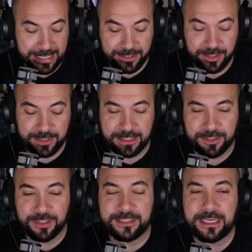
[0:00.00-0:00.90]
it just it
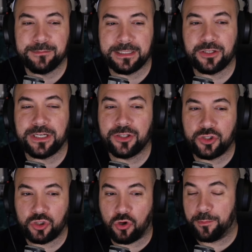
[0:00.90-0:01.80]
just seems like she has
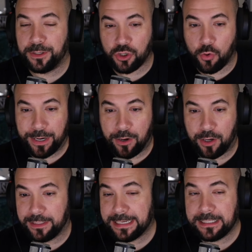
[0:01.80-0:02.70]
so much going
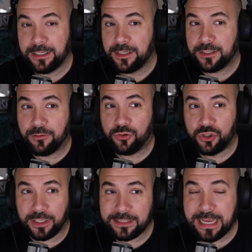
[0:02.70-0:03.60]
on. Like you
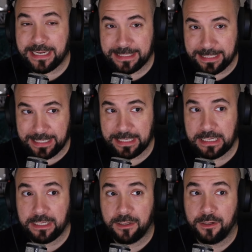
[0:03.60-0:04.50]
just had a kid,
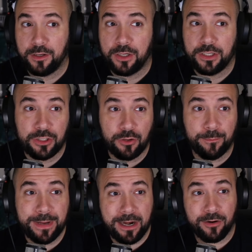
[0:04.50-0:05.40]
your
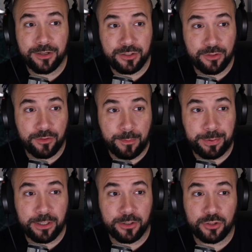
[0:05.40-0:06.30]
marriage
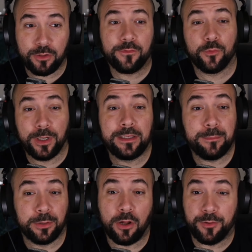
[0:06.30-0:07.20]
appears to have
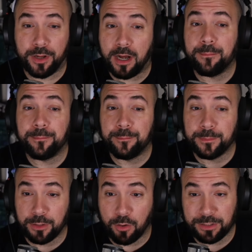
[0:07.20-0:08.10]
really blown up.
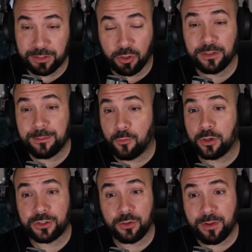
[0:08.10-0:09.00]
You know, it's certainly
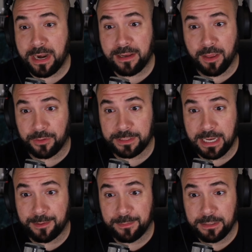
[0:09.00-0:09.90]
more so than any other
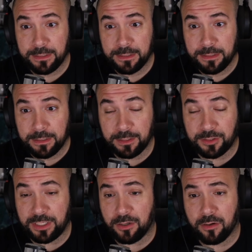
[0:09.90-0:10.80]
time,
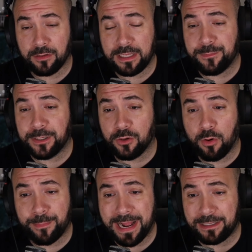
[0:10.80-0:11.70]
because her they've been
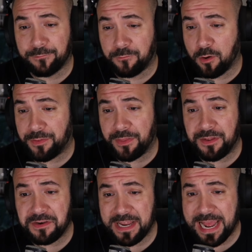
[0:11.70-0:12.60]
going back and forth in
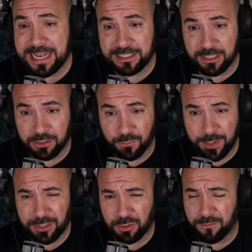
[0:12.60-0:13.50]
the nastiest of
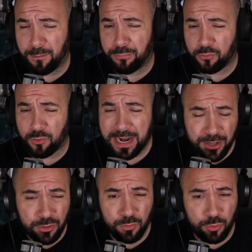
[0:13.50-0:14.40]
ways. So you have a brand new oh,